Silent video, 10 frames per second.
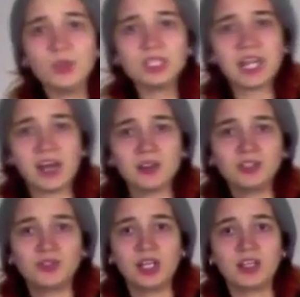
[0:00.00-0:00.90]
can nail
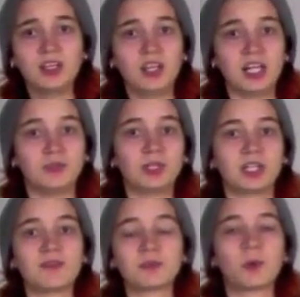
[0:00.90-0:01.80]
this trick and you're really
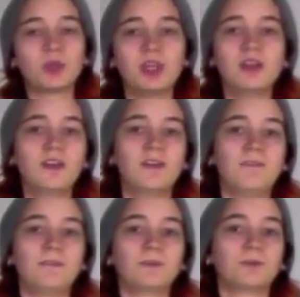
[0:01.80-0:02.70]
comfortable with it,
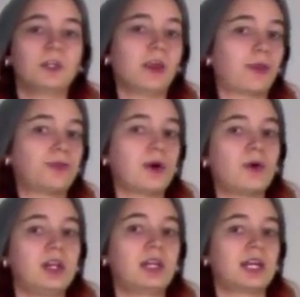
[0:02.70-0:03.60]
feel free to throw
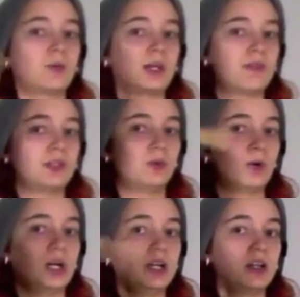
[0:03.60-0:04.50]
it in like whatever you
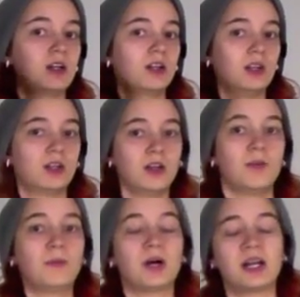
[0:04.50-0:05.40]
want.
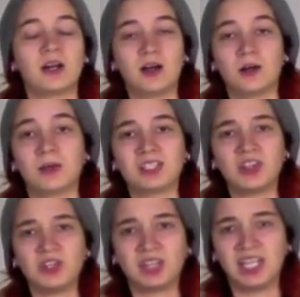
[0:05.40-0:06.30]
But um, until
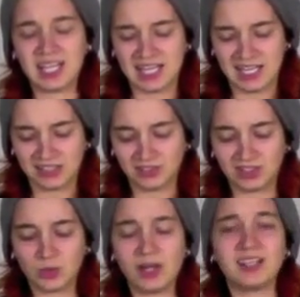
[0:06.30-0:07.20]
you can get it, it's
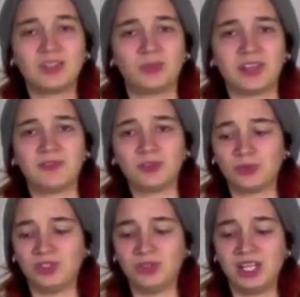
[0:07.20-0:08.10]
quite, because when I first
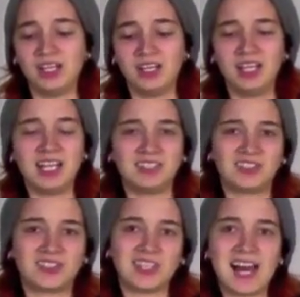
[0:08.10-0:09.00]
was doing it, it
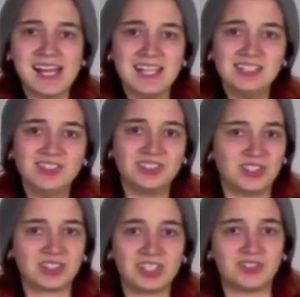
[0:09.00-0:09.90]
slides,
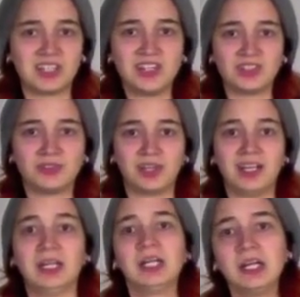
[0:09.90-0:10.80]
just kind of slides off
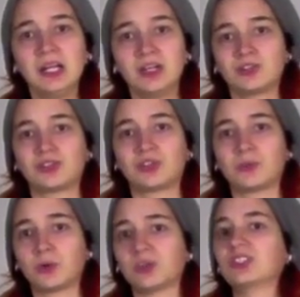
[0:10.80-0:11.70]
your hand. So sort
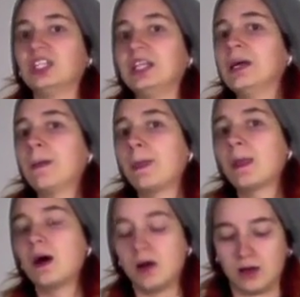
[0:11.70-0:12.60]
of more risky.
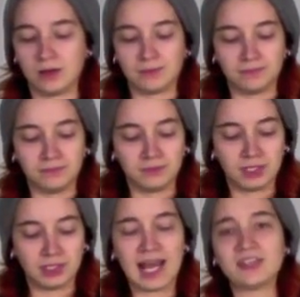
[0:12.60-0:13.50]
Um,
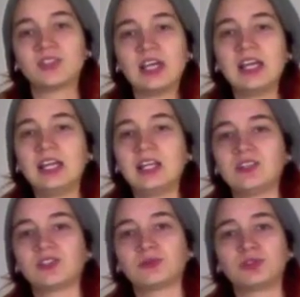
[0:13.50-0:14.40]
lastly
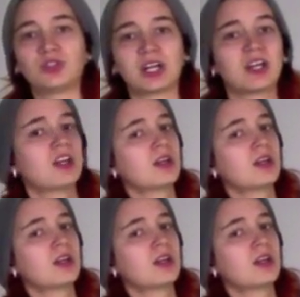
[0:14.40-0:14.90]
is a trick